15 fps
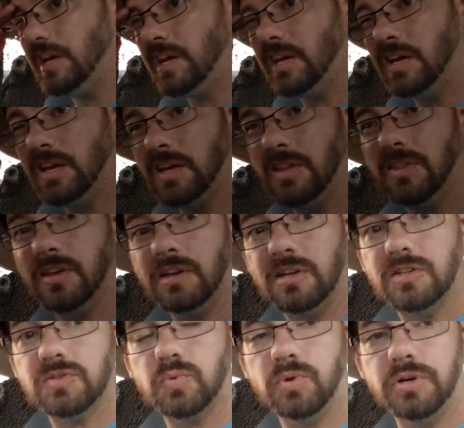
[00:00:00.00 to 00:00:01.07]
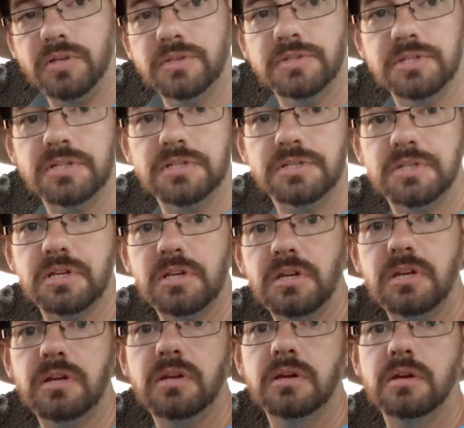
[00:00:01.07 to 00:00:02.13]
and then it's 1
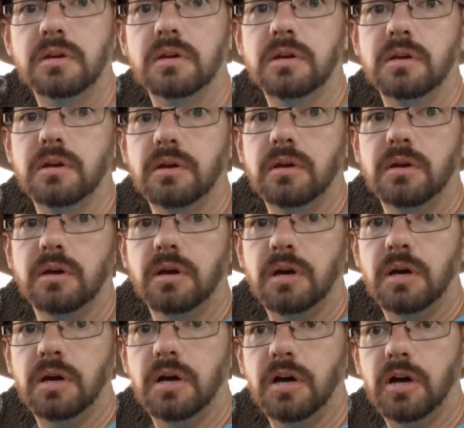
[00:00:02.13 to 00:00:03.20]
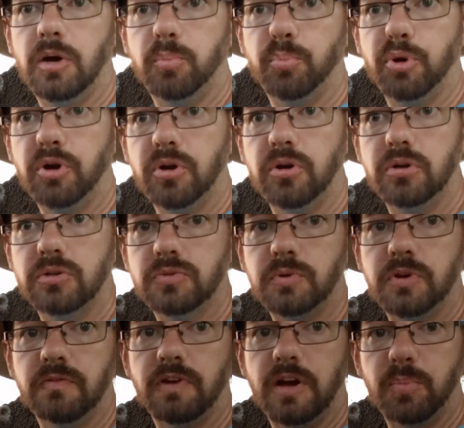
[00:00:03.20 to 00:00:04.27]
cc per
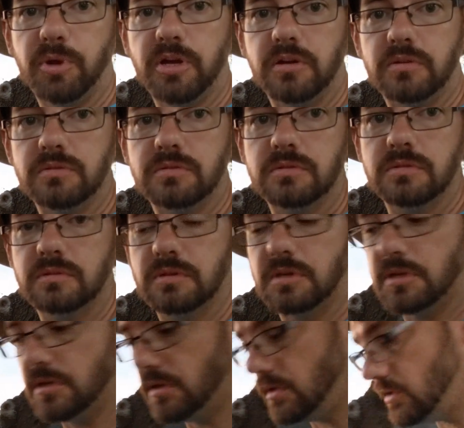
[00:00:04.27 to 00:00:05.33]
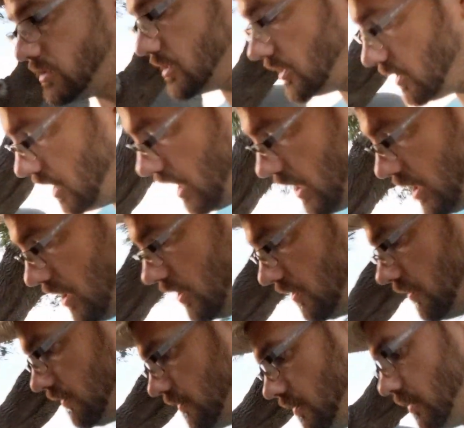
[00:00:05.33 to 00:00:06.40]
25 pounds. And so I
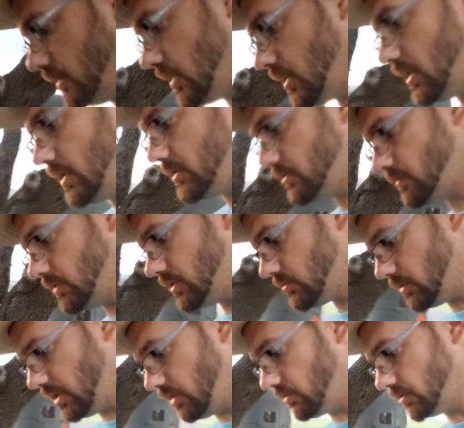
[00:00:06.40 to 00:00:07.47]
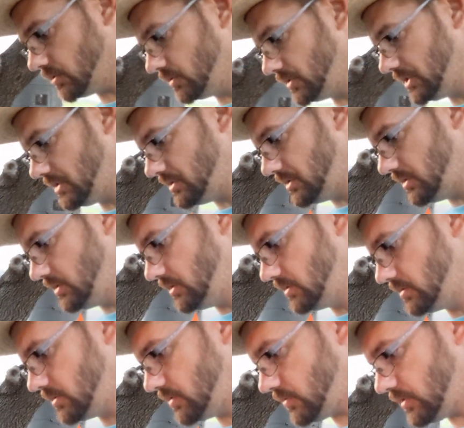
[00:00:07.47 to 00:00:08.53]
have a syringe made up with 2
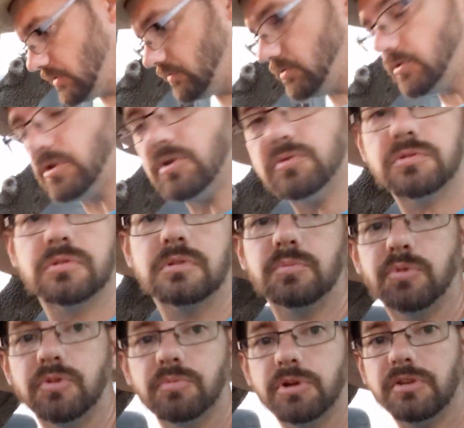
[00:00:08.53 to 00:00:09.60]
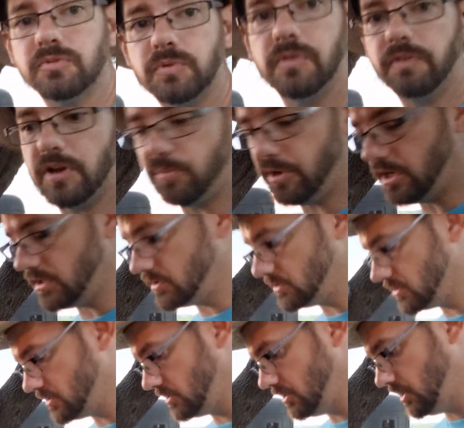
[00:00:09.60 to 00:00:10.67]
cc's, since we have 2 goats, and they're both about 25
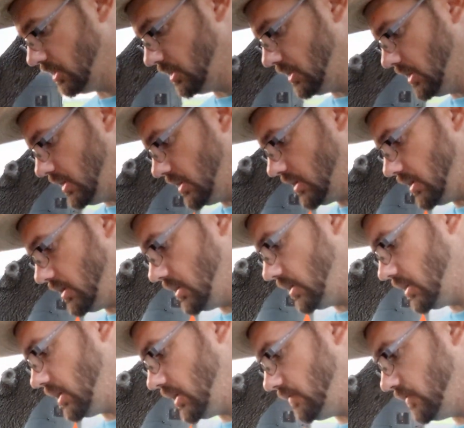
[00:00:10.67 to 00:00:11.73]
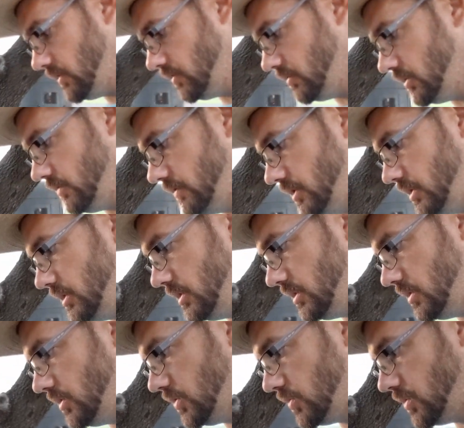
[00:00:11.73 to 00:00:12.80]
pounds. I have another one over
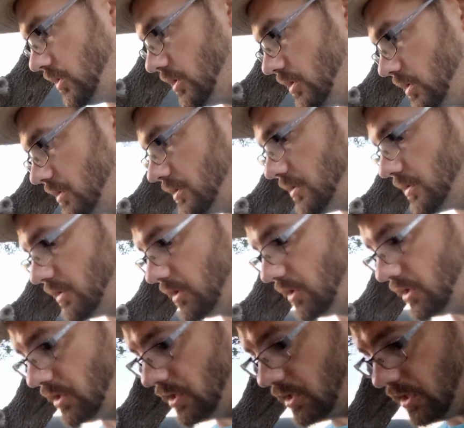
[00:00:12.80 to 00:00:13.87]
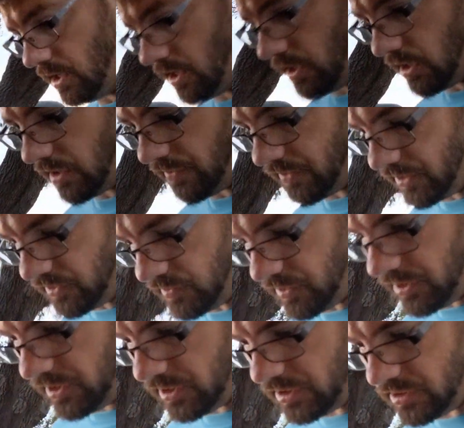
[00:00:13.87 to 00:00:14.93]
here with this
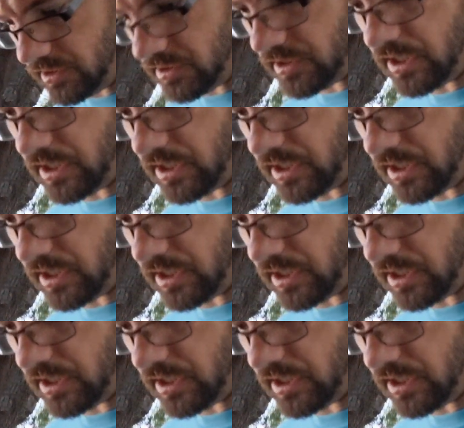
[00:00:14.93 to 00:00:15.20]
one is a